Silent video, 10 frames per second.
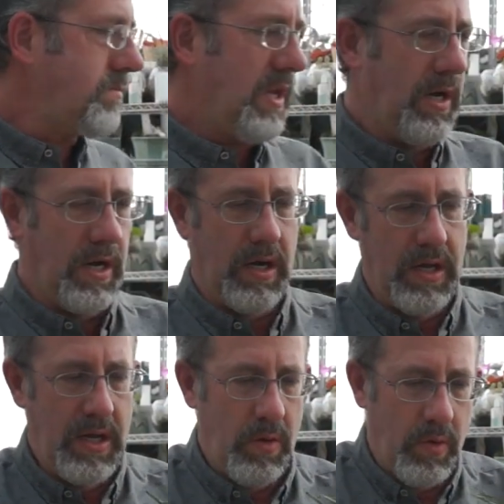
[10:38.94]

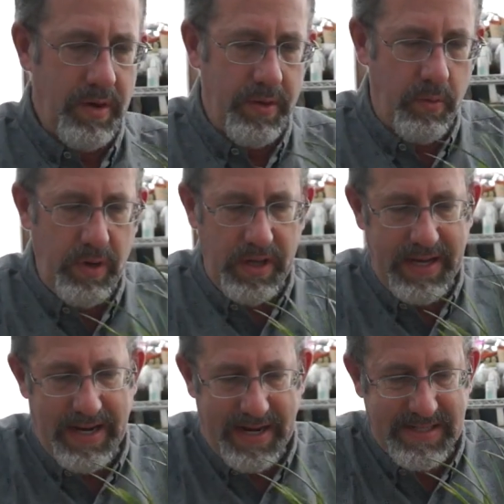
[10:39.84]
One of the really
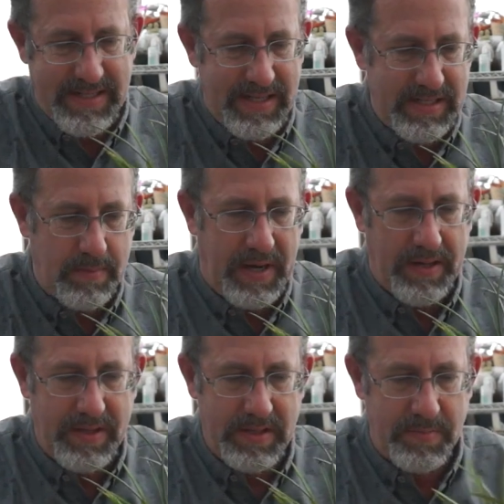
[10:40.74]
nice things
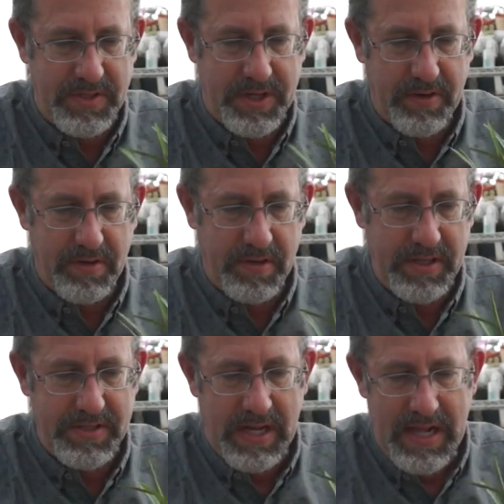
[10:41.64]
about this material
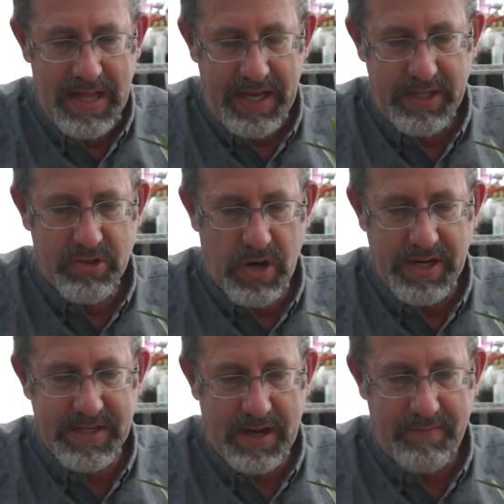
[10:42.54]
is it
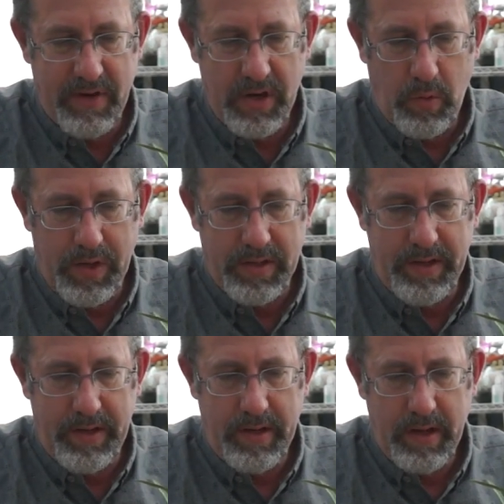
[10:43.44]
dries out very
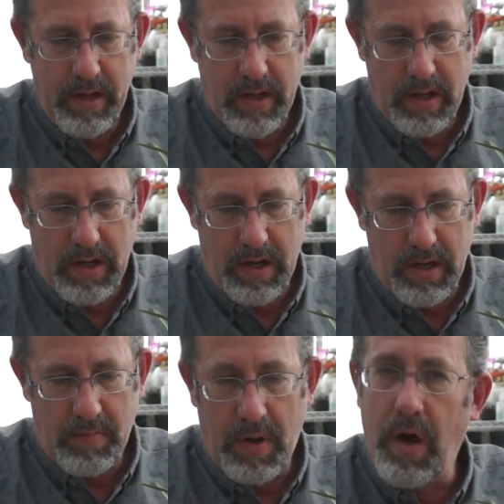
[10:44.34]
quickly
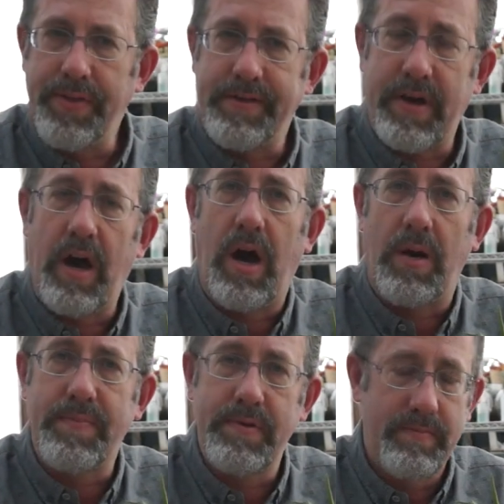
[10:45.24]
on the
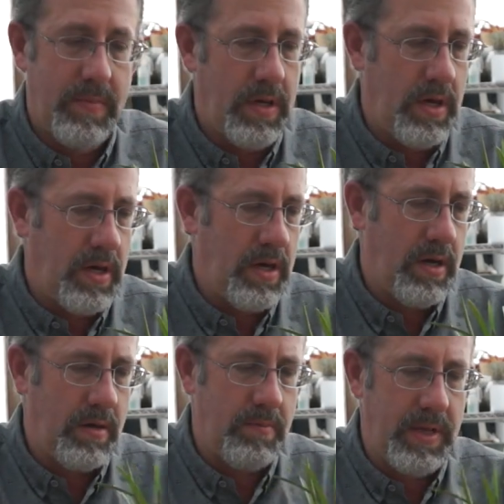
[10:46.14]
top.
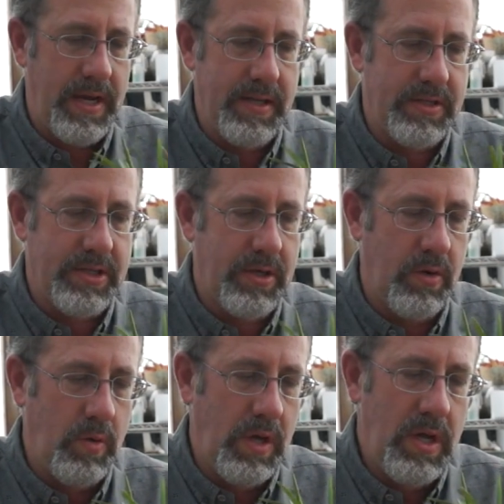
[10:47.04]
And
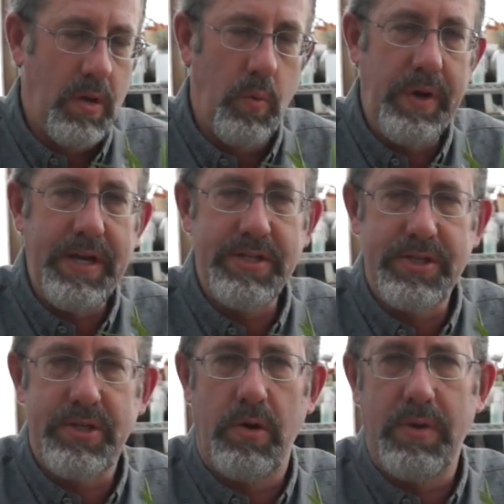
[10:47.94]
so weeds
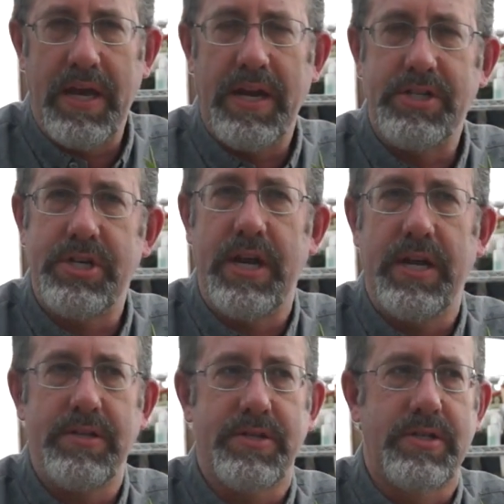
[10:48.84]
don't get a
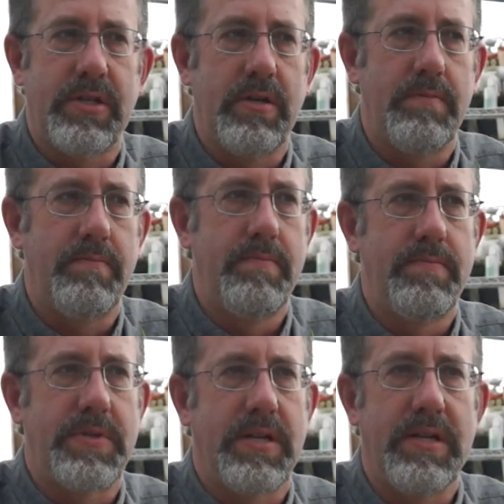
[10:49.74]
chance to
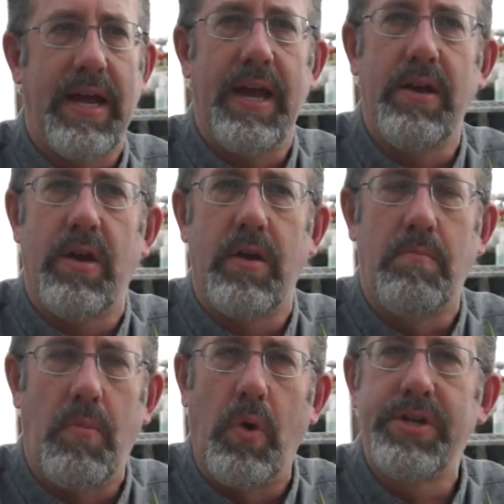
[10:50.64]
land on a
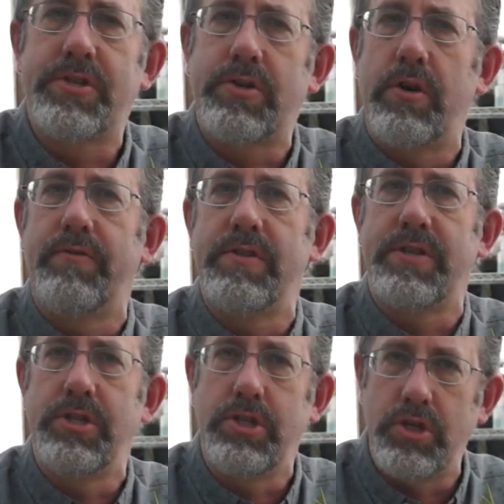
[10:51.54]
moist
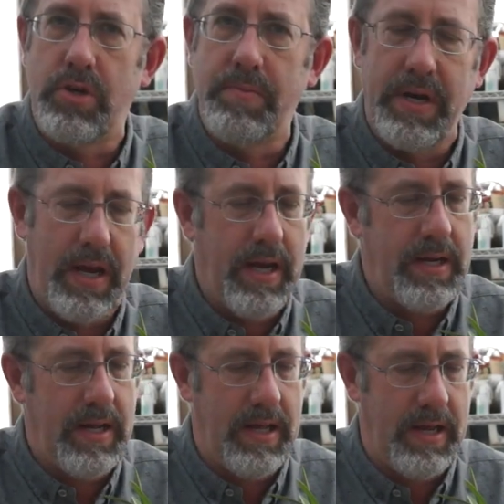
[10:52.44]
surface and germinate
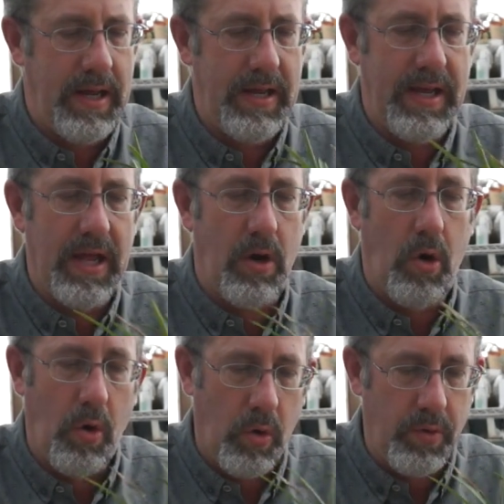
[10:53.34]
and get a
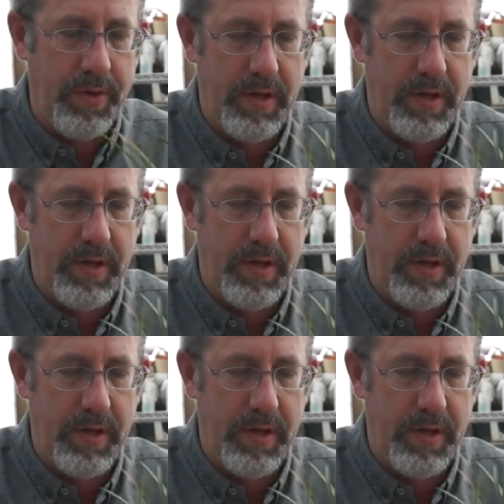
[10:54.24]
hold,